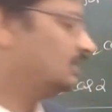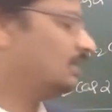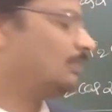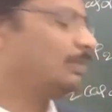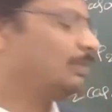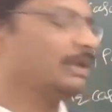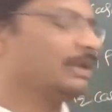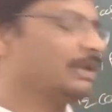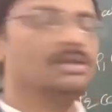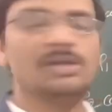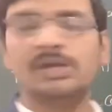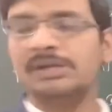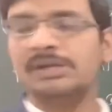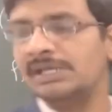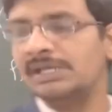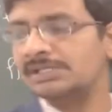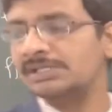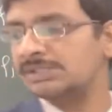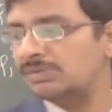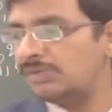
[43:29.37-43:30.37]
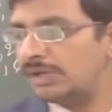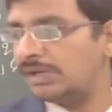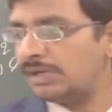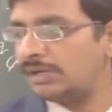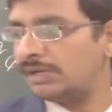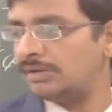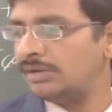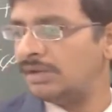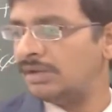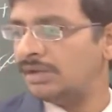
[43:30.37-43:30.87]
peculiar case
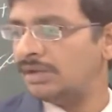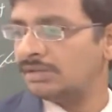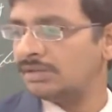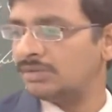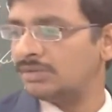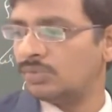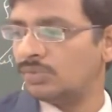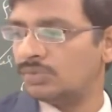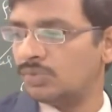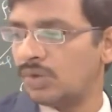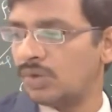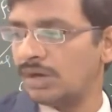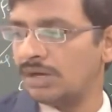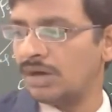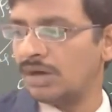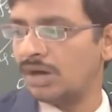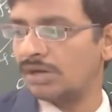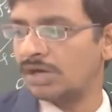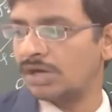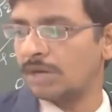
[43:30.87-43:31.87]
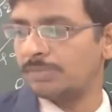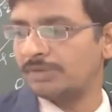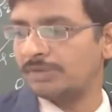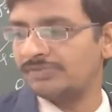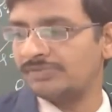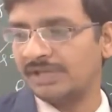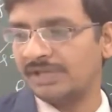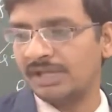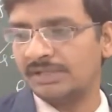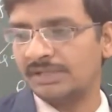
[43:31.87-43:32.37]
wherein one on top of
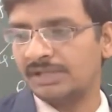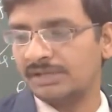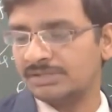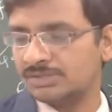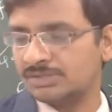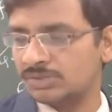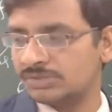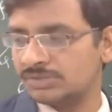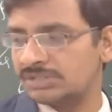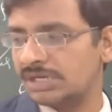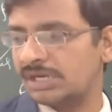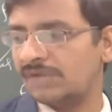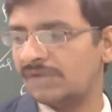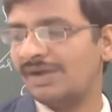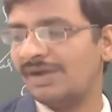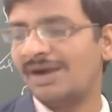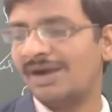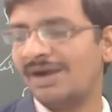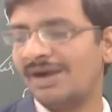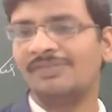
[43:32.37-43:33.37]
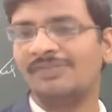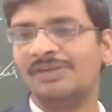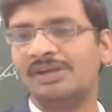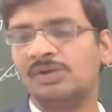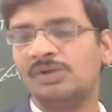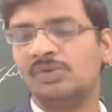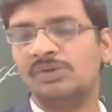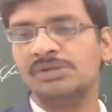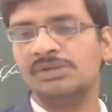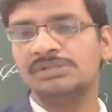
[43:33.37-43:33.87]
the other. So straight away alpha
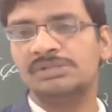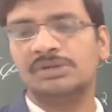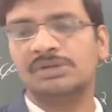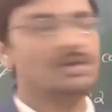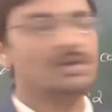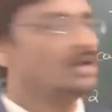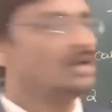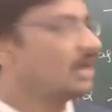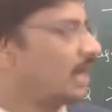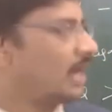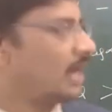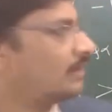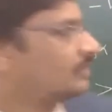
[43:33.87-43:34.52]
equal to 0. I have